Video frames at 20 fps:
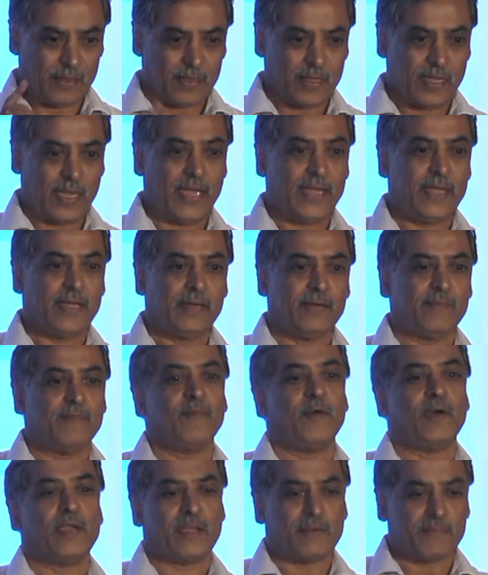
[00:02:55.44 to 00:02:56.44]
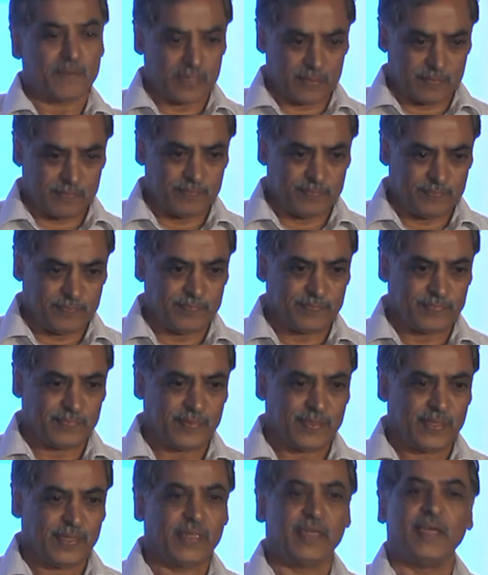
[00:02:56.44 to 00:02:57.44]
and forever.
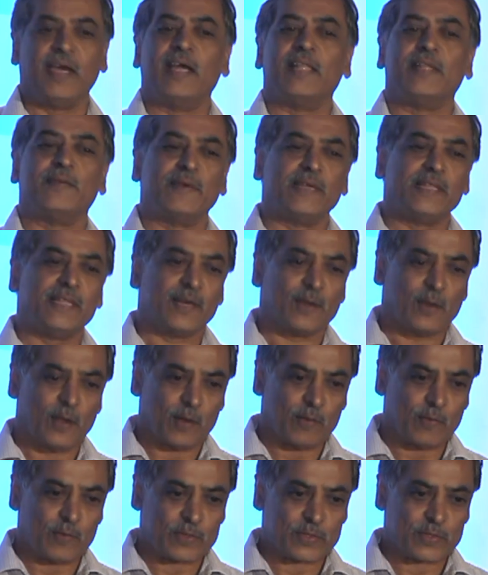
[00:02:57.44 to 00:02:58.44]
Otherwise, the clock would